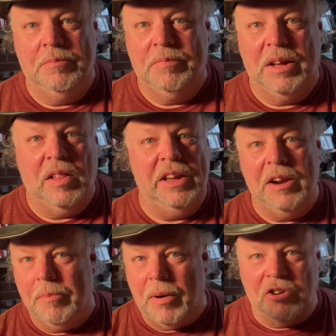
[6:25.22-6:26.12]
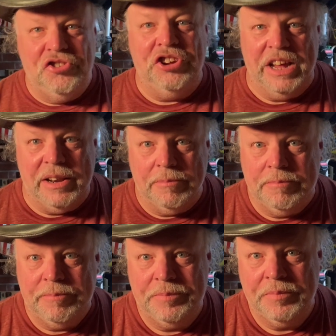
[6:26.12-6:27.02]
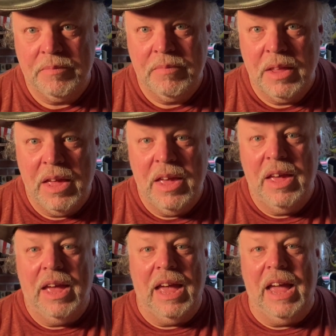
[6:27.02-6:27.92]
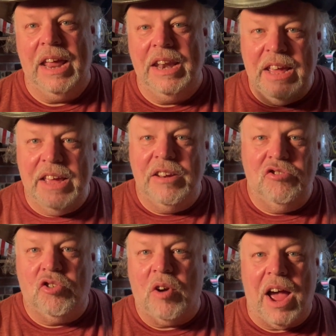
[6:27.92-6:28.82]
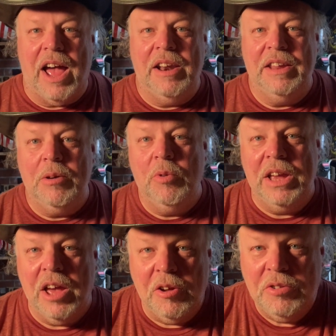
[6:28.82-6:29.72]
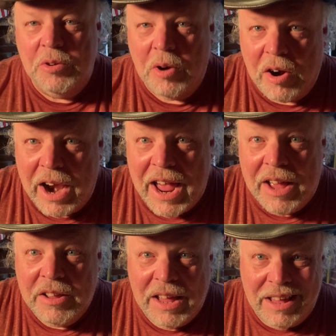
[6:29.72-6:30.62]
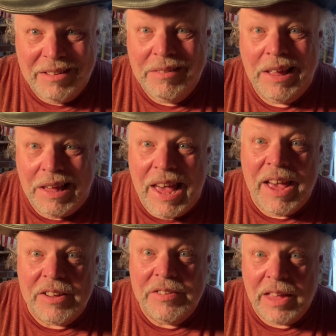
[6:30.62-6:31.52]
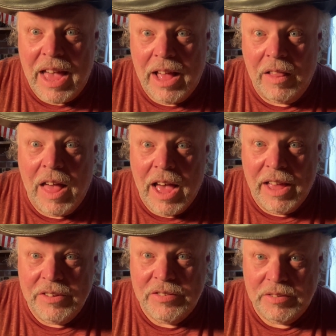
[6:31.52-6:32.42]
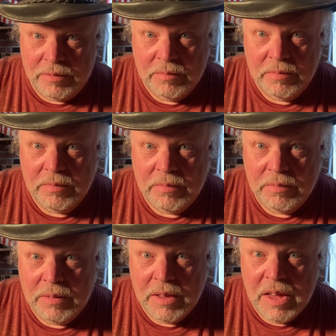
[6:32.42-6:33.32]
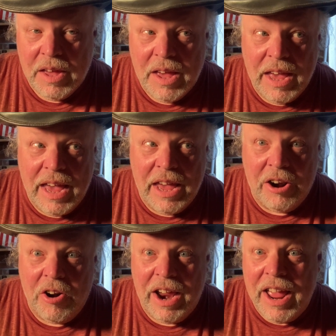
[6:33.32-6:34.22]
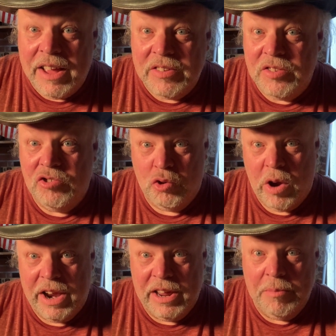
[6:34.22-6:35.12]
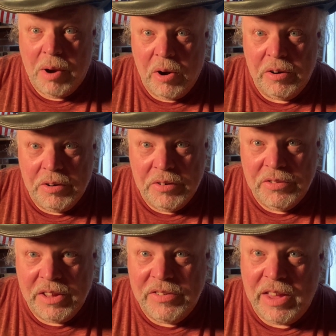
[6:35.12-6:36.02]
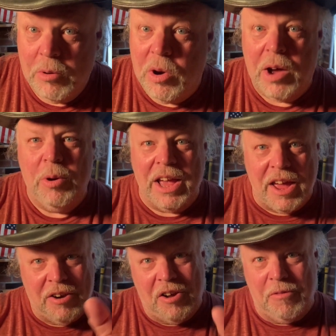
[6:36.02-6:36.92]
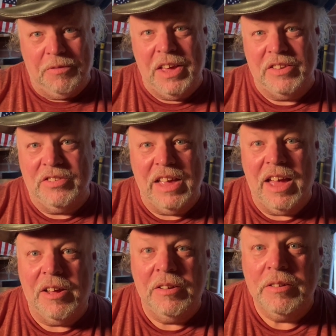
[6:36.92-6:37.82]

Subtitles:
clean up our shit. And then we go to our ex-allies and our ex-trading partners and say, well, we got it all fixed now.